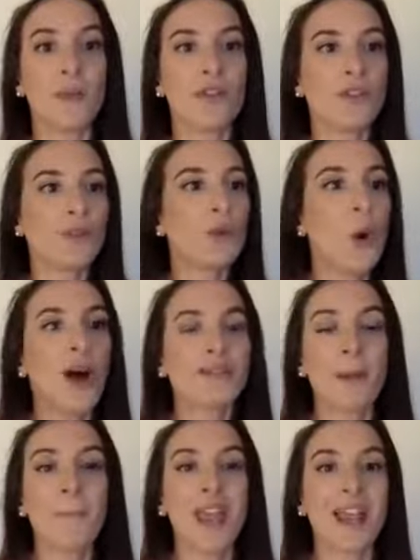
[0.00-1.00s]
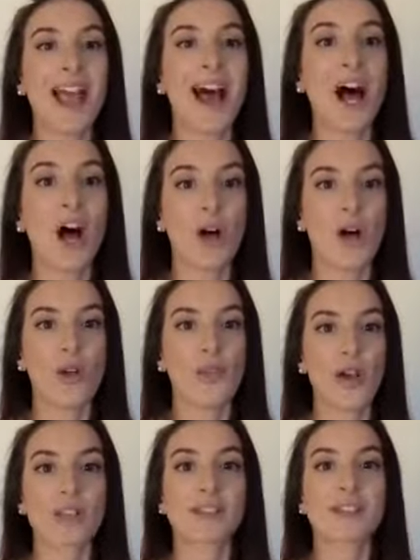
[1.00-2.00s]
you don't have to make
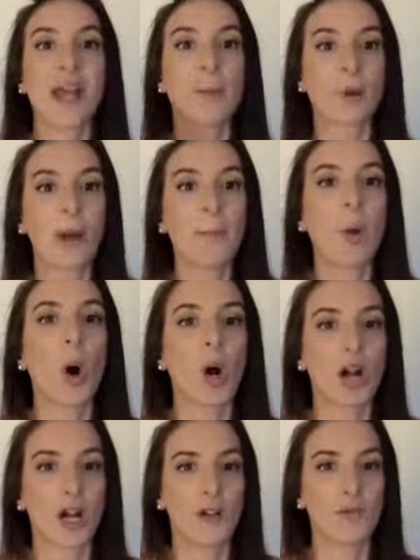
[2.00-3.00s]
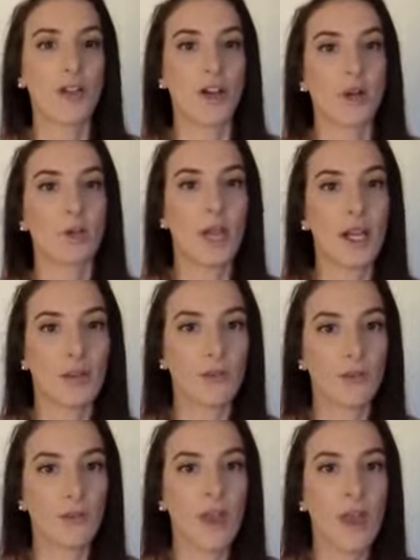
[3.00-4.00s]
health a separate part of their
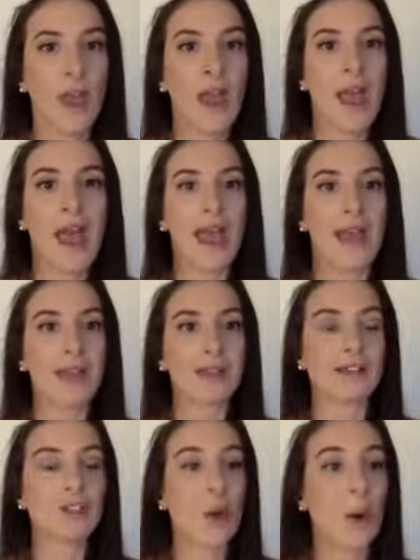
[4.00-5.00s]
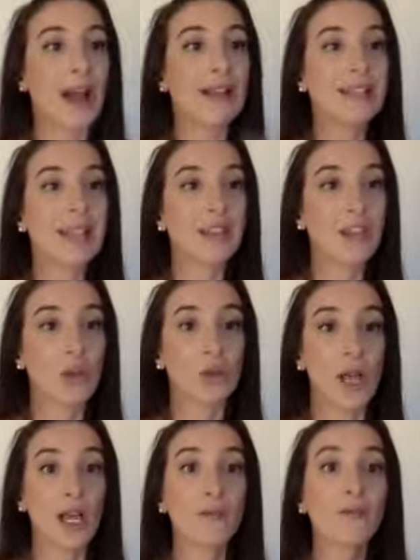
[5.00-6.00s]
life. And so I take their
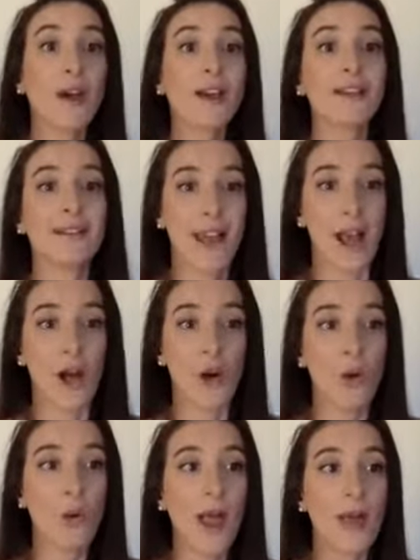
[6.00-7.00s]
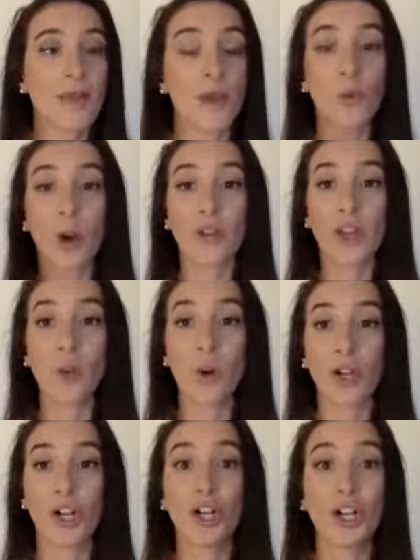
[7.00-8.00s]
life right now and then where they
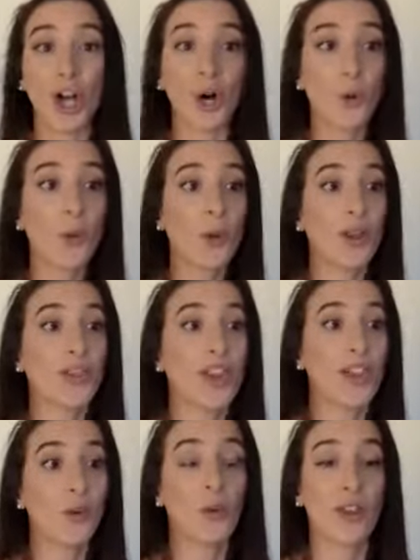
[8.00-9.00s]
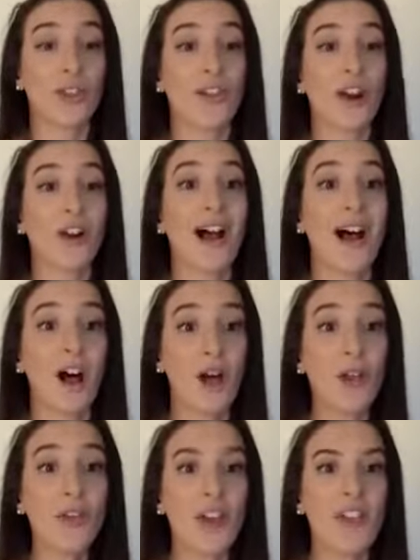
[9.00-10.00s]
want to go with it, with their
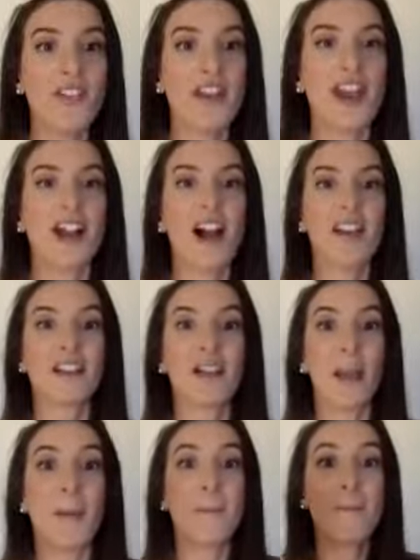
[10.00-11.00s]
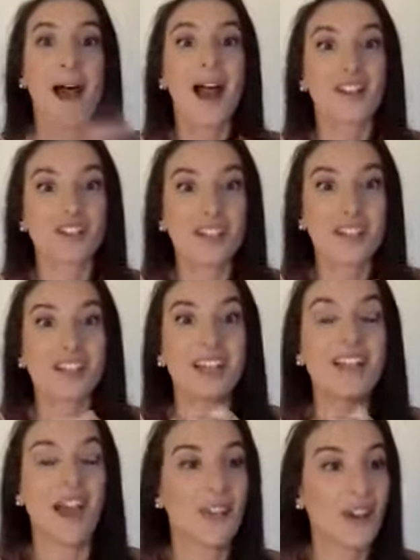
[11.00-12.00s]
health, and then I kind of mash it
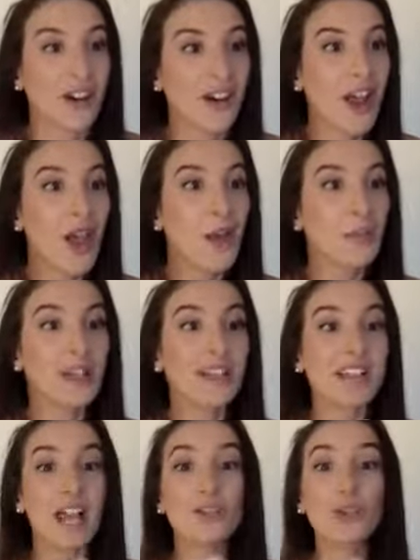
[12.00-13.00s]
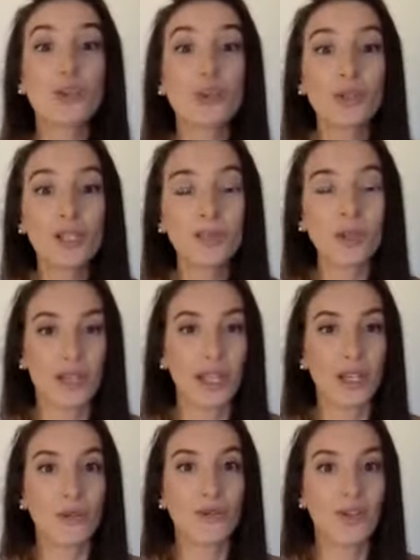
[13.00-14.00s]
together, because I truly
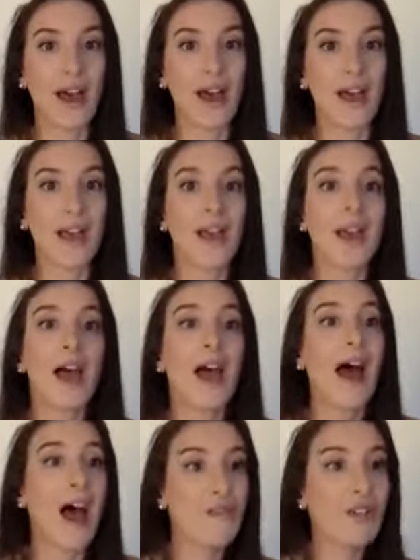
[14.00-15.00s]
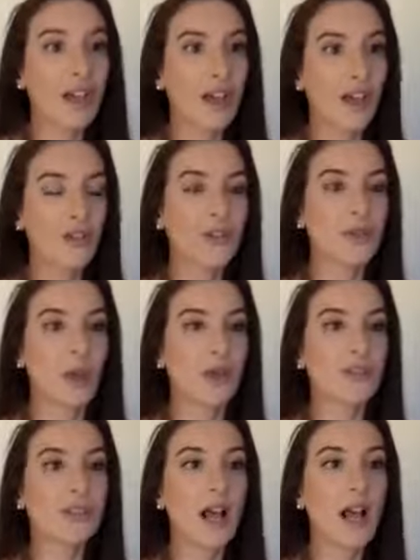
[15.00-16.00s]
believe that having a healthy
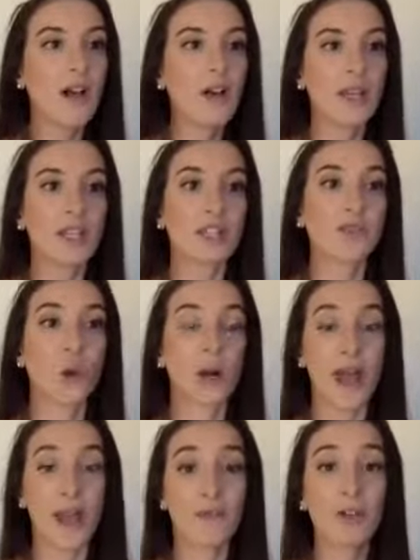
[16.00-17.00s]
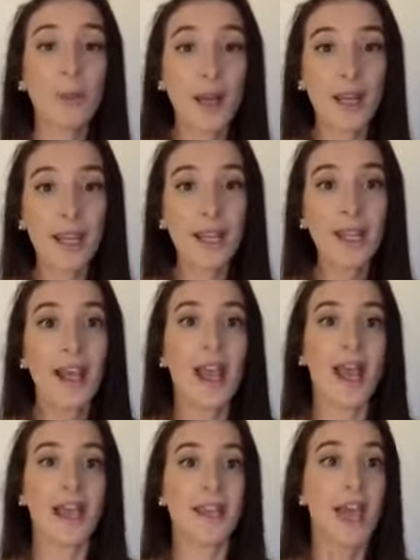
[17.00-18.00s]
lifestyle is for everybody
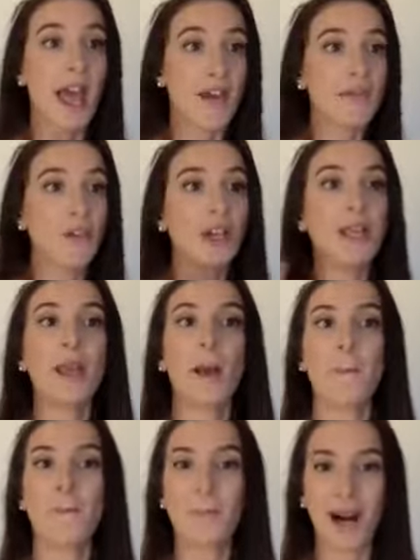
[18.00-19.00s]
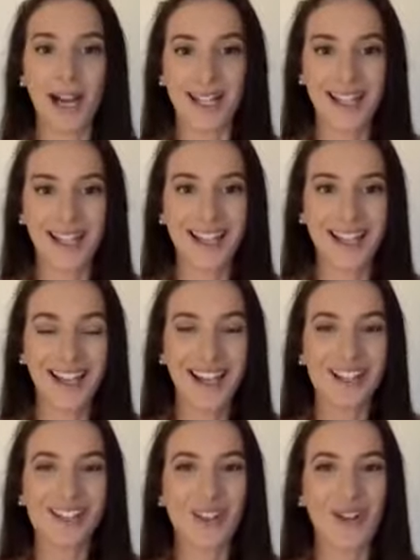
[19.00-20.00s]
and every body.
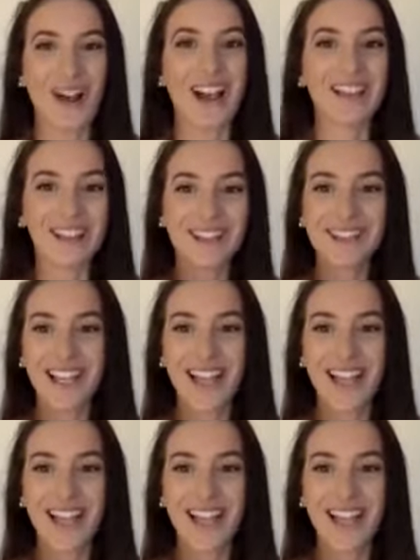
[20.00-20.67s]
So I learned that